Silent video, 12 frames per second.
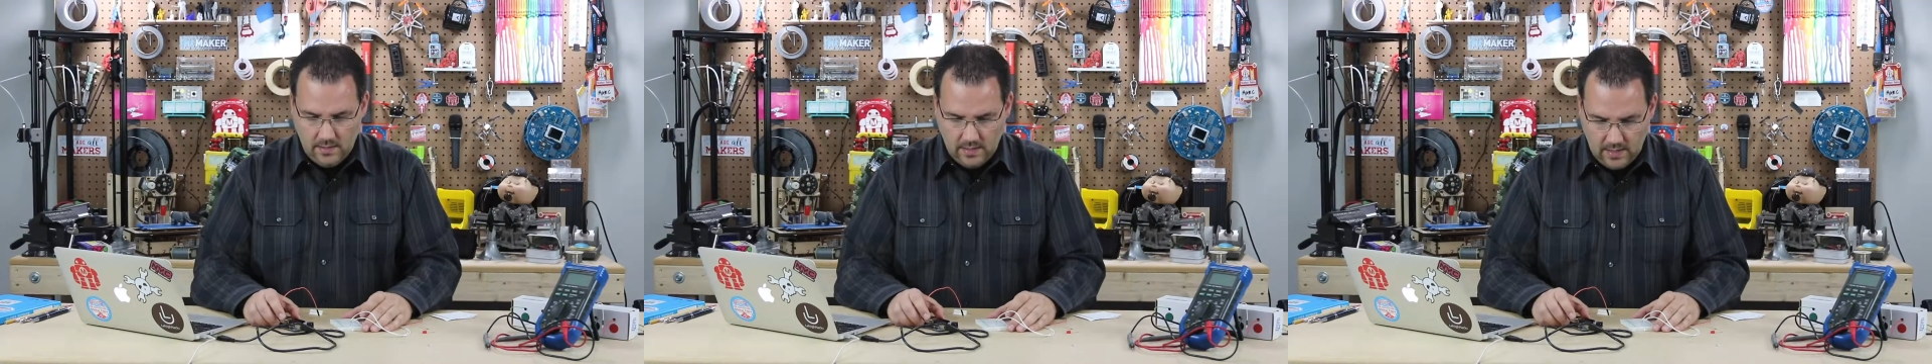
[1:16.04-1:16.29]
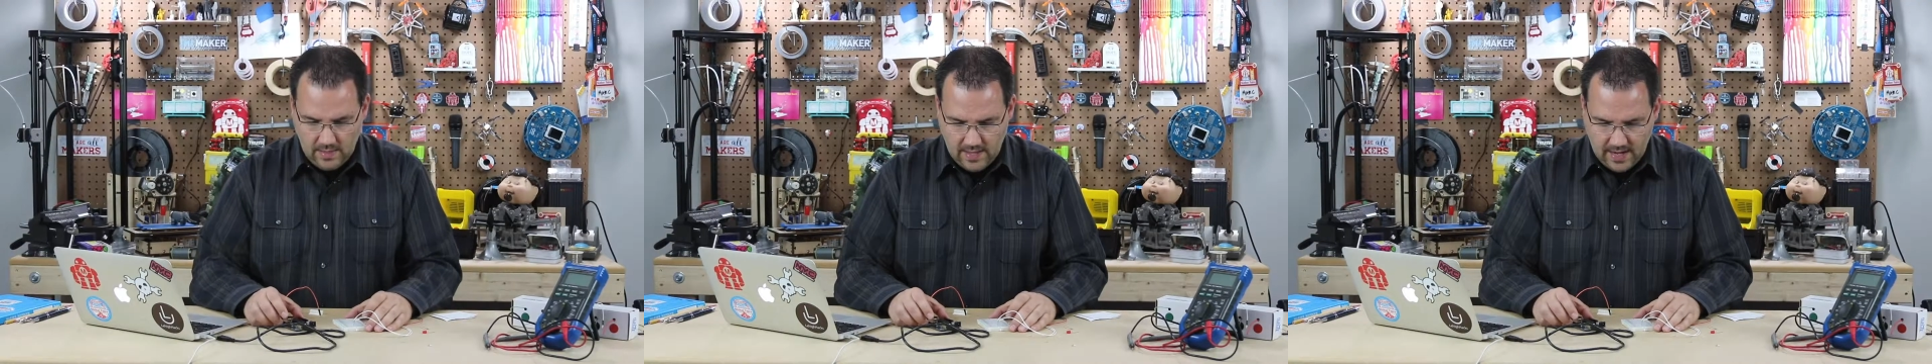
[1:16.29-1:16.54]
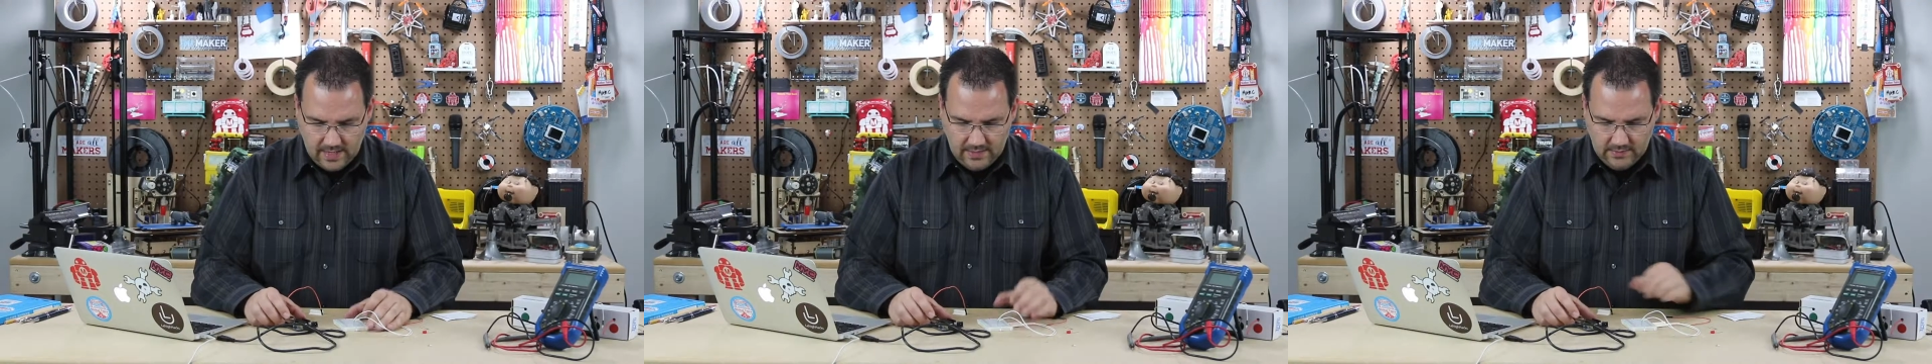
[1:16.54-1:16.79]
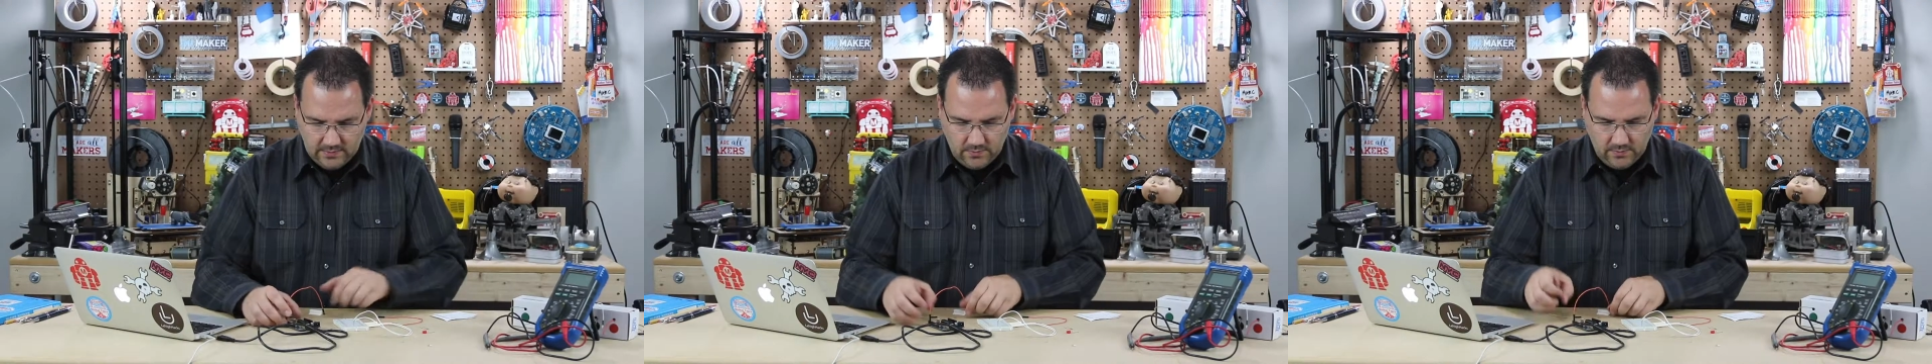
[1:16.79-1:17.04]
and that
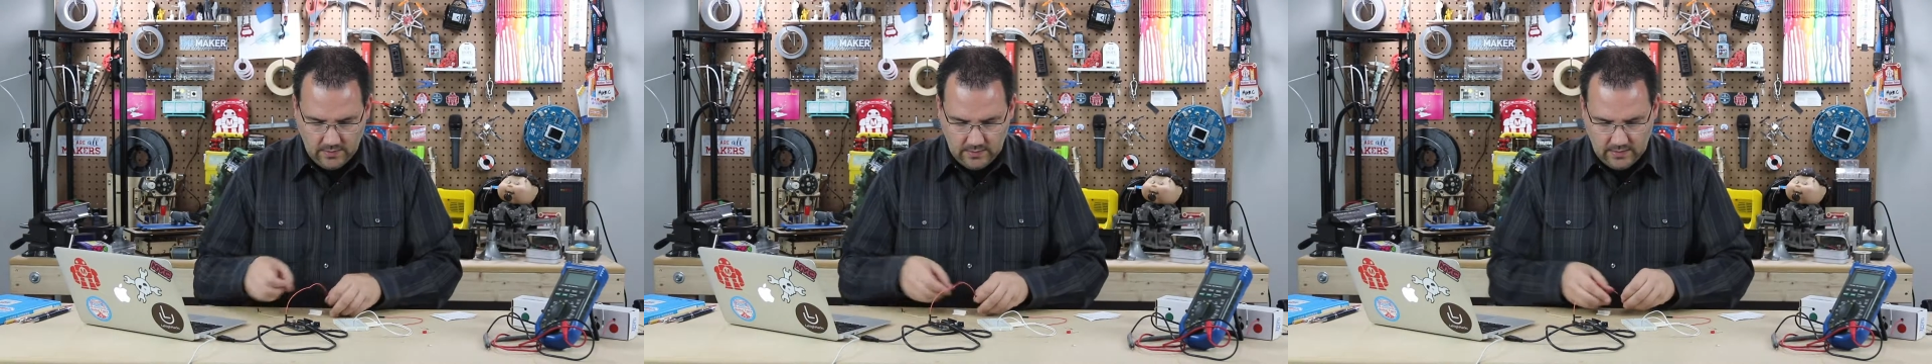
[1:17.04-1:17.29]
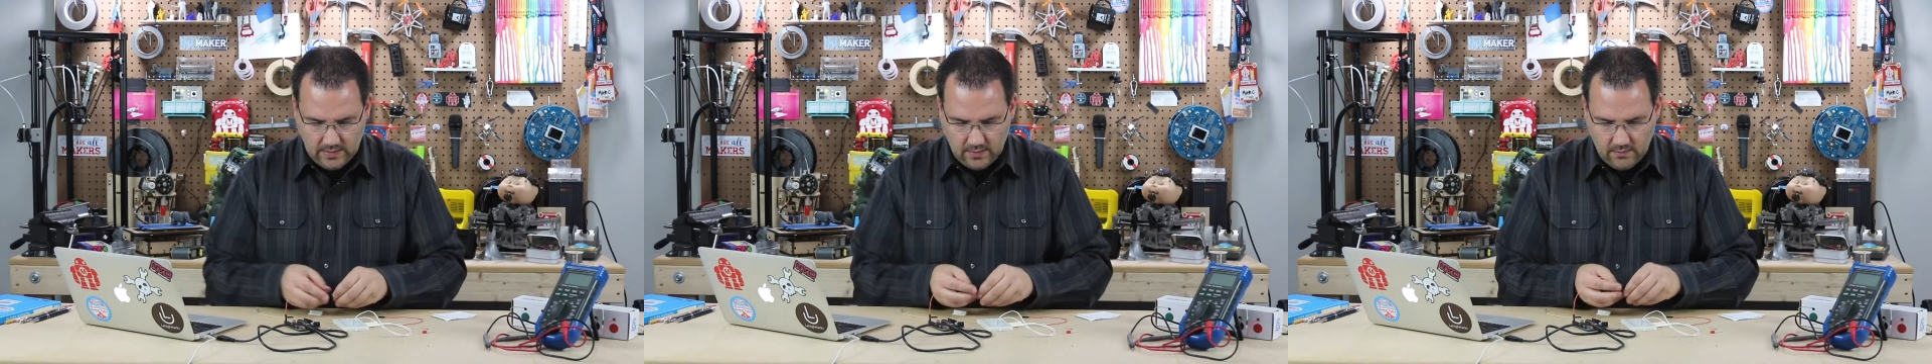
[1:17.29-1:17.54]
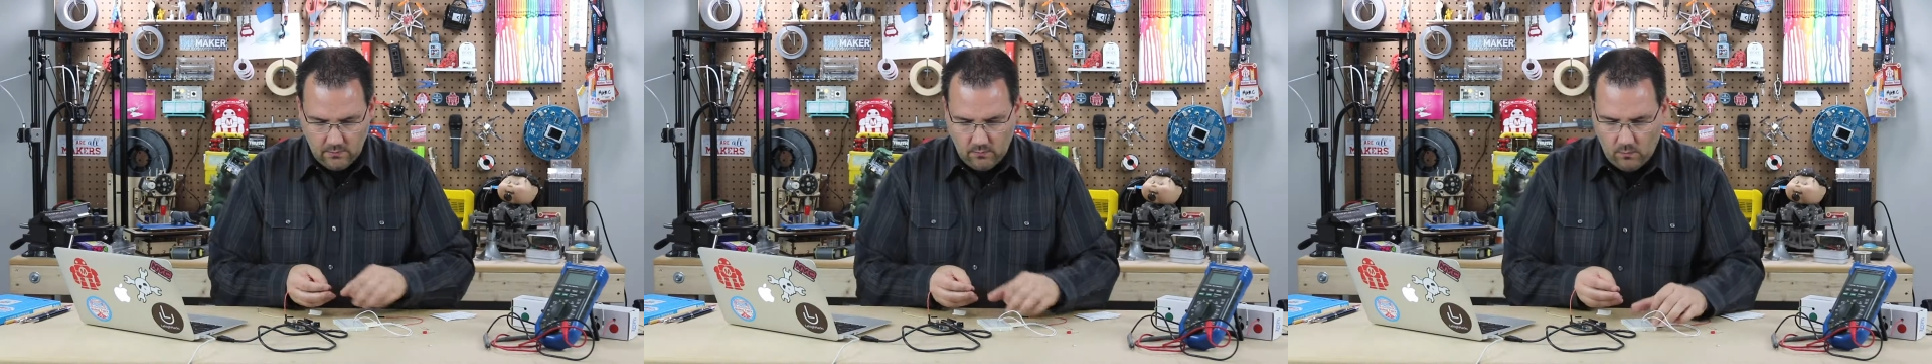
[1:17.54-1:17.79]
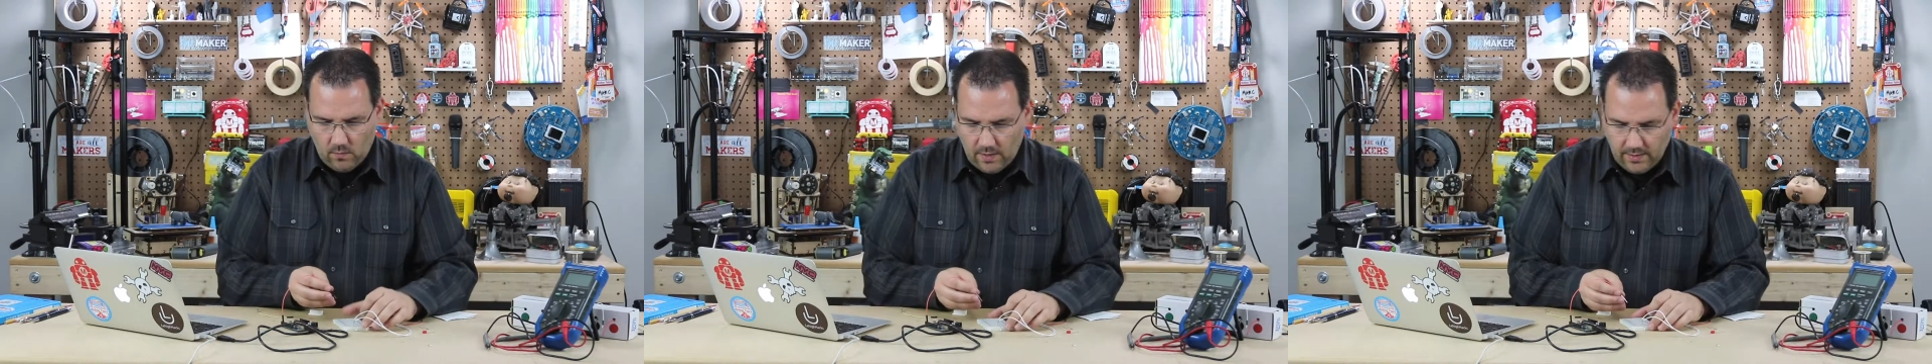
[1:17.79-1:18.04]
is going to get
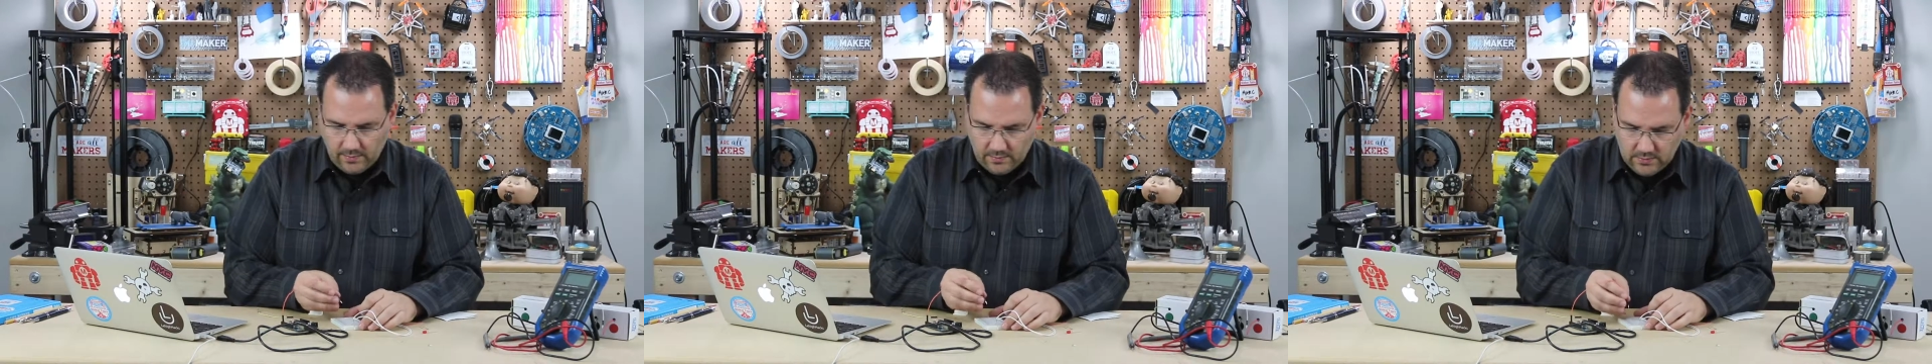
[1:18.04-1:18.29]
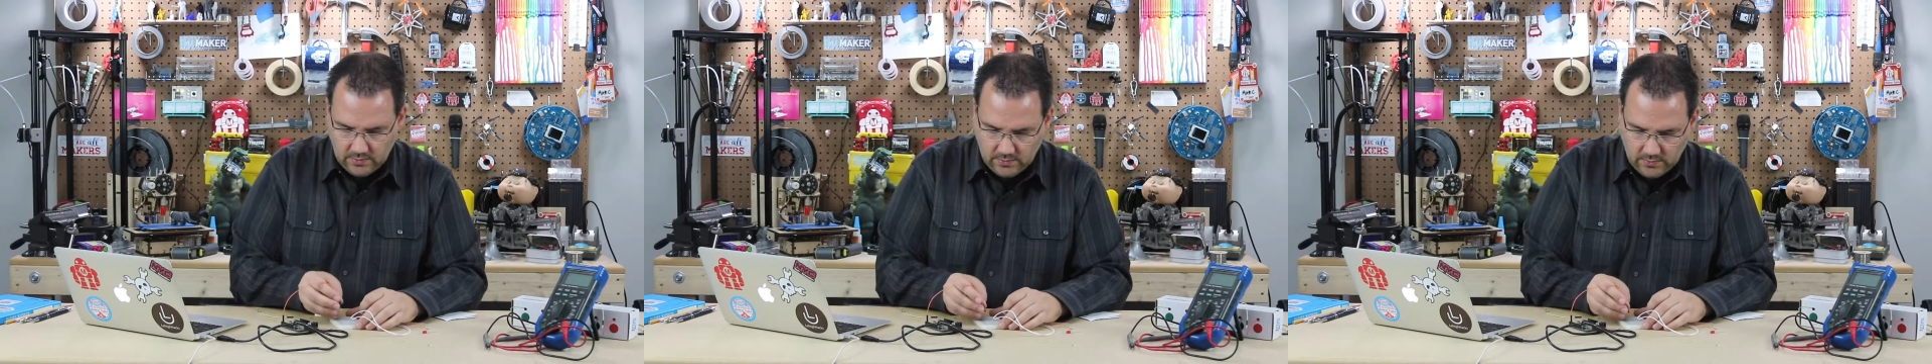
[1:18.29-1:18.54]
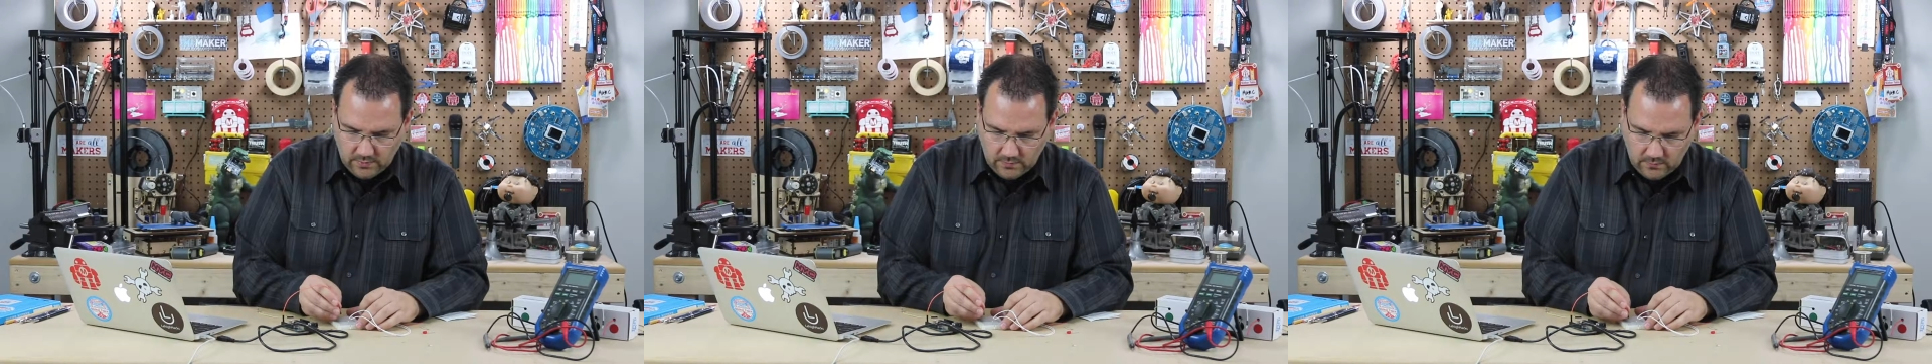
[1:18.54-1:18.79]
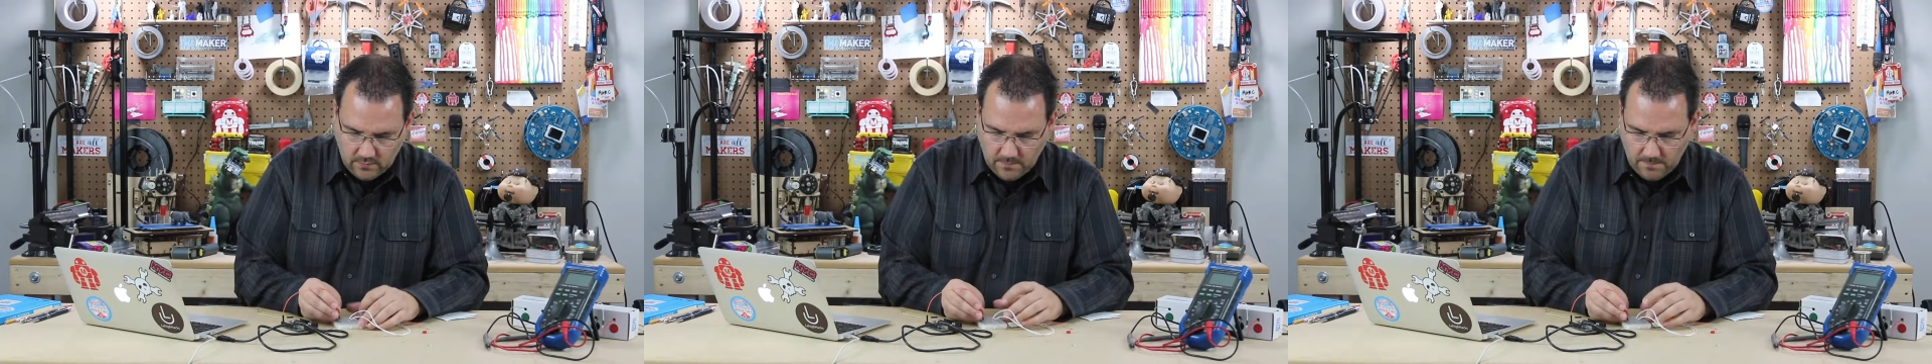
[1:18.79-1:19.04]
wired to